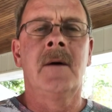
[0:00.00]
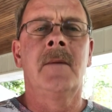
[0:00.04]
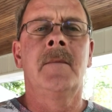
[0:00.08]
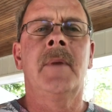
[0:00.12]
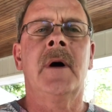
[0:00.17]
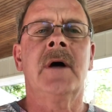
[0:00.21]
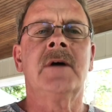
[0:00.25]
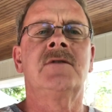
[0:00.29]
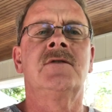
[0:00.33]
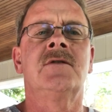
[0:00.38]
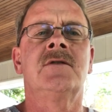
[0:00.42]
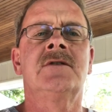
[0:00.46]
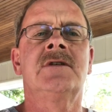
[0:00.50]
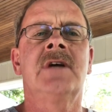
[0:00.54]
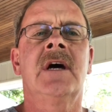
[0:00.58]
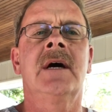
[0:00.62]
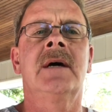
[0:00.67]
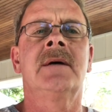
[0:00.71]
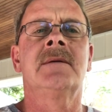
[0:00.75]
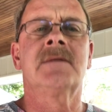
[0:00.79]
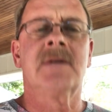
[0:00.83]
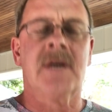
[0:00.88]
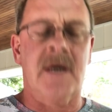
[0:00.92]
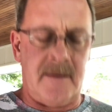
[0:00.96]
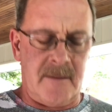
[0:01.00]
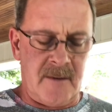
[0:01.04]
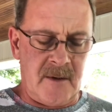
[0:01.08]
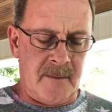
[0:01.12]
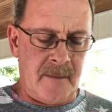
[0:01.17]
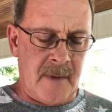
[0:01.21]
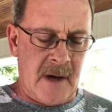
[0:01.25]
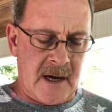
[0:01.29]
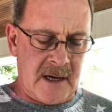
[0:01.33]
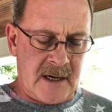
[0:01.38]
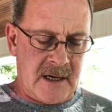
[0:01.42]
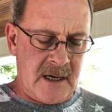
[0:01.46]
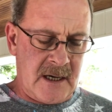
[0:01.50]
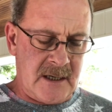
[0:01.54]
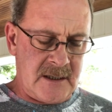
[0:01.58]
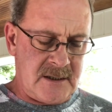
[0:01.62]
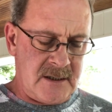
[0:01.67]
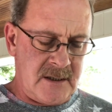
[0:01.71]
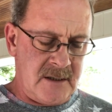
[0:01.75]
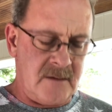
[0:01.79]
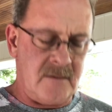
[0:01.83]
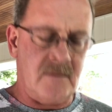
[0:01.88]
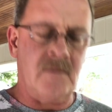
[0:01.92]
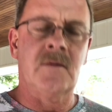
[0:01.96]
Patriot James coming back at
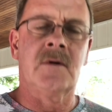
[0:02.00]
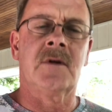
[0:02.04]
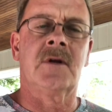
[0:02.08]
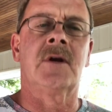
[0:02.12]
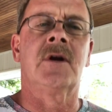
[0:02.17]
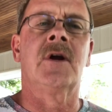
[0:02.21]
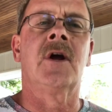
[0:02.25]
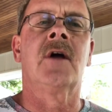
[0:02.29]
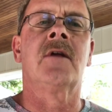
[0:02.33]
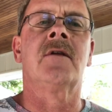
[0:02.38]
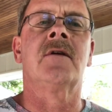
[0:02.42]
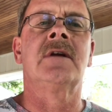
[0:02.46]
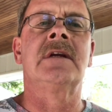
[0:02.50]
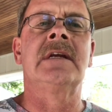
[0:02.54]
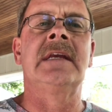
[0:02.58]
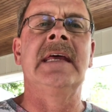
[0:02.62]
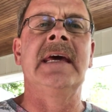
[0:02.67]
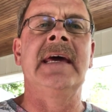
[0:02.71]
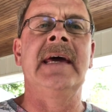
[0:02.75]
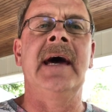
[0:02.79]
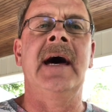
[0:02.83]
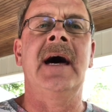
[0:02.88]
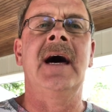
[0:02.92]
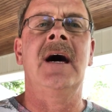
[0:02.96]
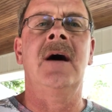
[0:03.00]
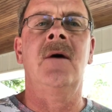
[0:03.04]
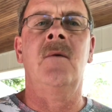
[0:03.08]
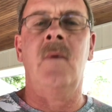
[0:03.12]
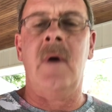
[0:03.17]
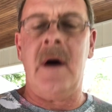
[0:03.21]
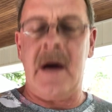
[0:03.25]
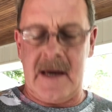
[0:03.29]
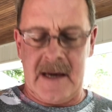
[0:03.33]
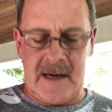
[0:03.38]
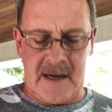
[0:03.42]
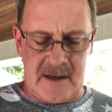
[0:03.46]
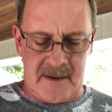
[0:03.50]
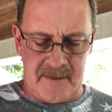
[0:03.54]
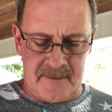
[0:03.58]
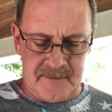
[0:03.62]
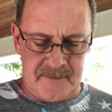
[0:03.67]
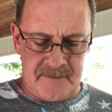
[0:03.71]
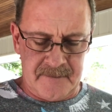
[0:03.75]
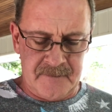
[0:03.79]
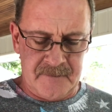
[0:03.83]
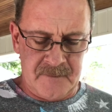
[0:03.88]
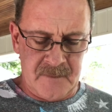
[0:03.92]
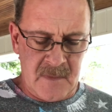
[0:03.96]
you with another DIY.
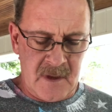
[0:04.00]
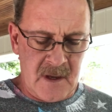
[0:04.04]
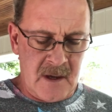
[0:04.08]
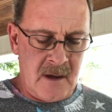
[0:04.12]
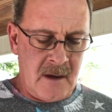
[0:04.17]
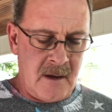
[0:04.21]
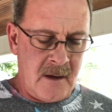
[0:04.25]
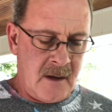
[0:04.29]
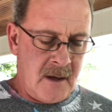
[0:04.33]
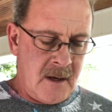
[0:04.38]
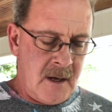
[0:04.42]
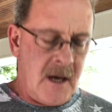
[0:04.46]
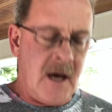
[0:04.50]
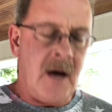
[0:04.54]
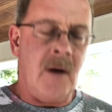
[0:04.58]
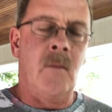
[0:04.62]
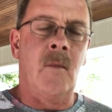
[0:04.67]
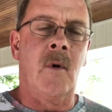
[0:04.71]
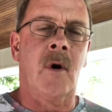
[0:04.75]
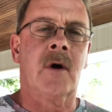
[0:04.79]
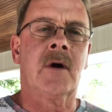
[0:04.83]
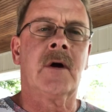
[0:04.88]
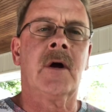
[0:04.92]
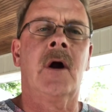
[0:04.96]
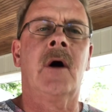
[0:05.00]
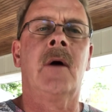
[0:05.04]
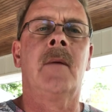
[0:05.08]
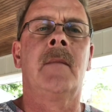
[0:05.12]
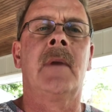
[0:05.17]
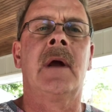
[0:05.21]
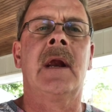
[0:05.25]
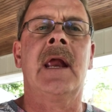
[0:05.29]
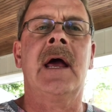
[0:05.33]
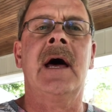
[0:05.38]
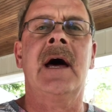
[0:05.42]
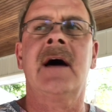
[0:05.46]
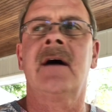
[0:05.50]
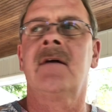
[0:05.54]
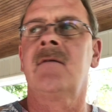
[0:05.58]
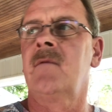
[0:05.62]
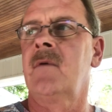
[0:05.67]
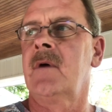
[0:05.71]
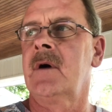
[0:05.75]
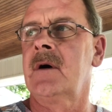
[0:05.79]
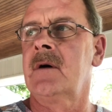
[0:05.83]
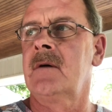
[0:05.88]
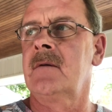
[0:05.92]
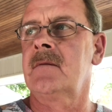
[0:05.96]
I'm working on my live
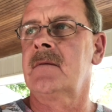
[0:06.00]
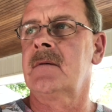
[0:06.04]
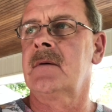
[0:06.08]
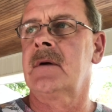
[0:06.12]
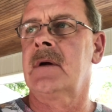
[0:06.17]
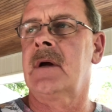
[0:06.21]
well.